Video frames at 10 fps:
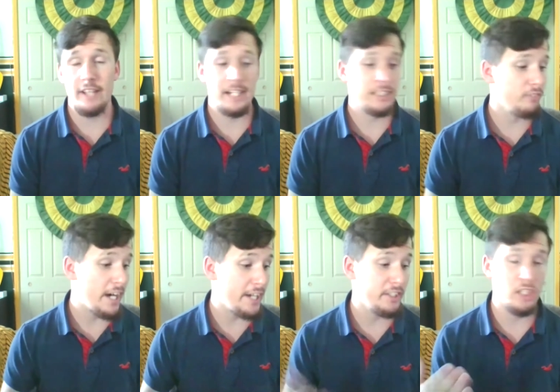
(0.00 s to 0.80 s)
That's
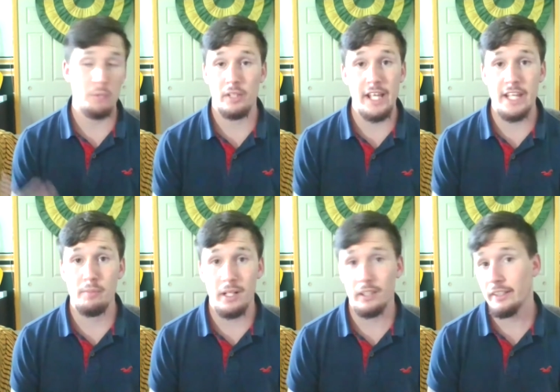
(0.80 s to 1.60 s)
why they're number 8 on
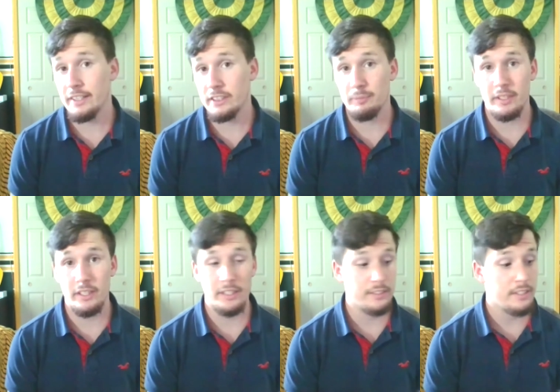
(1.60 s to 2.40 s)
my list,
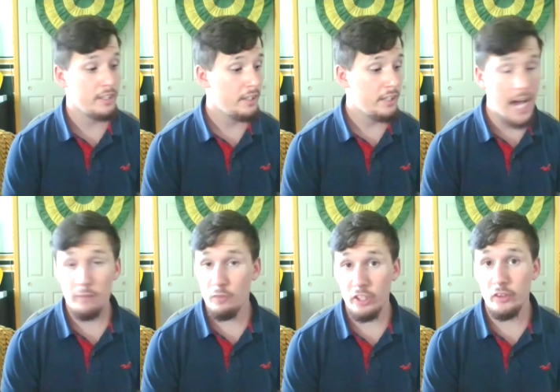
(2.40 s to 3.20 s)
because I
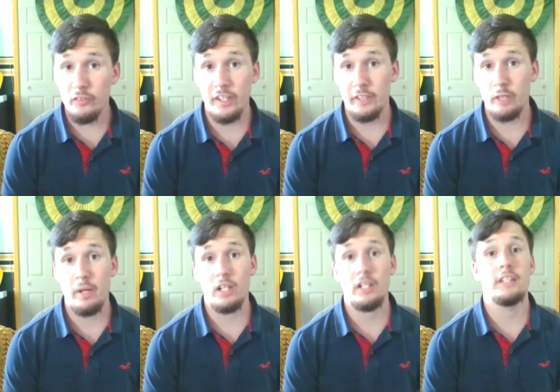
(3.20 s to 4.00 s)
really do think they're
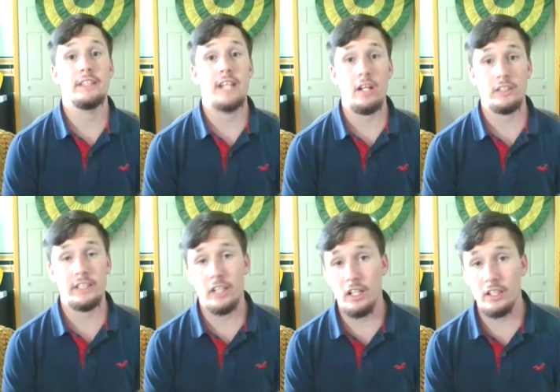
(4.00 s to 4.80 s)
better than the Seattle
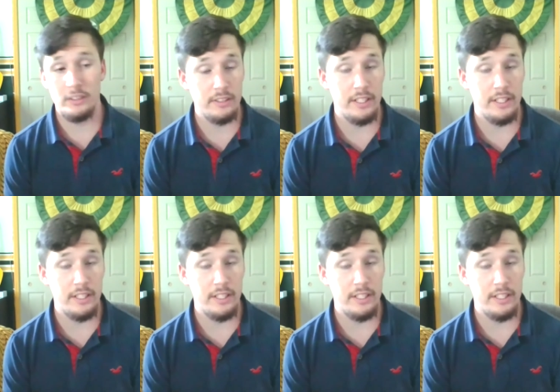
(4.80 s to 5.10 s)
Seahawks.